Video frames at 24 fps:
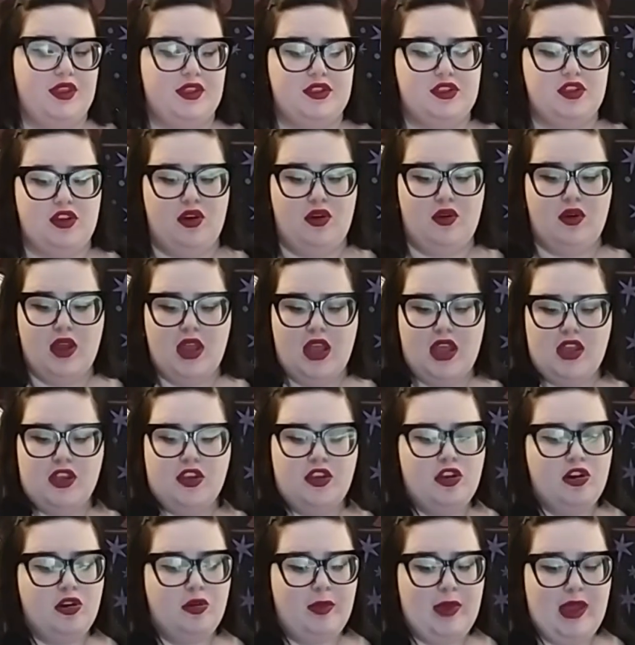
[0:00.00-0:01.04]
So,
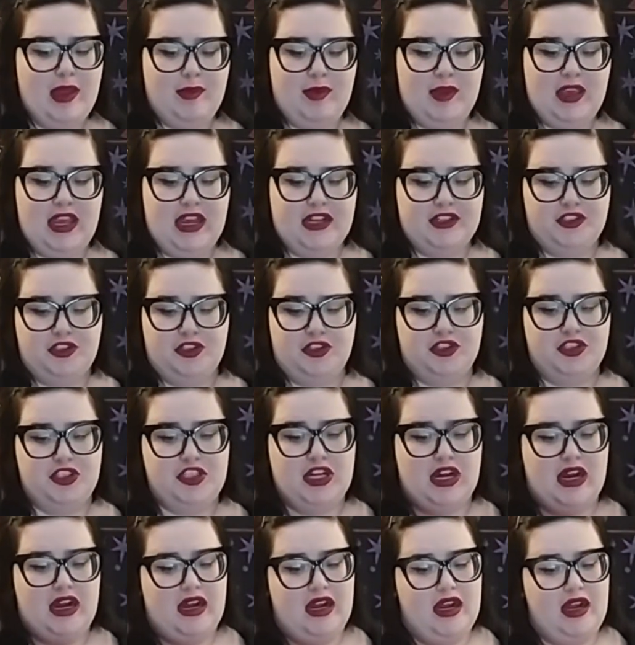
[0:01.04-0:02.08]
maybe at your
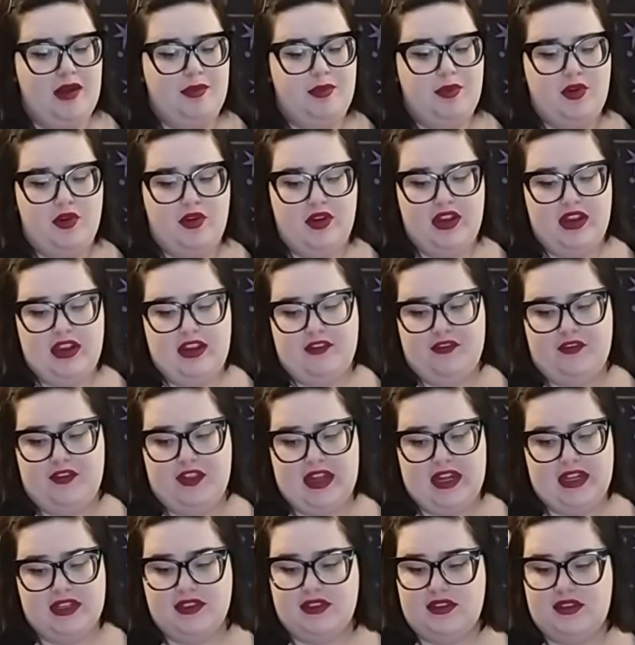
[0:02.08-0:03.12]
job, if
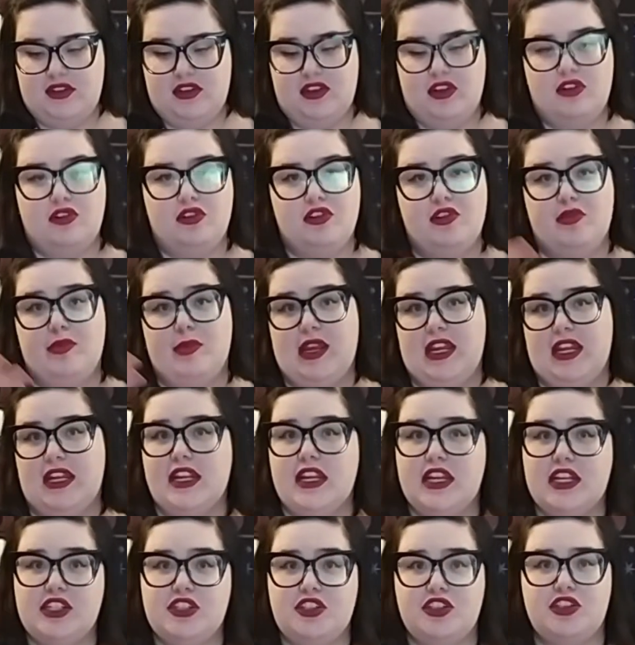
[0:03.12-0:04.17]
that's, your main
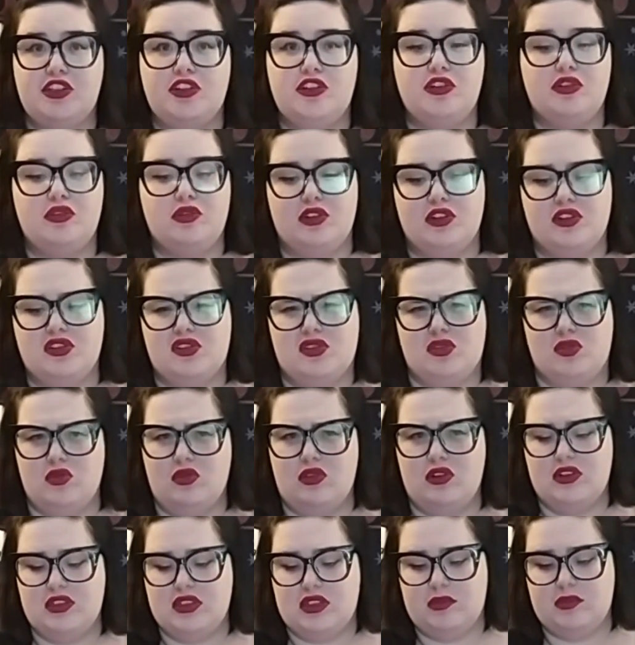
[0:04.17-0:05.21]
issue, or
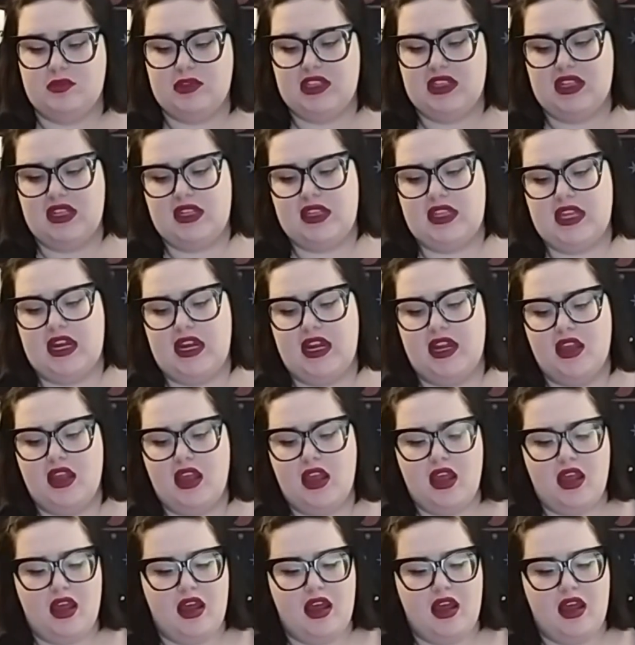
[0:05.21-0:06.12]
school or something like that.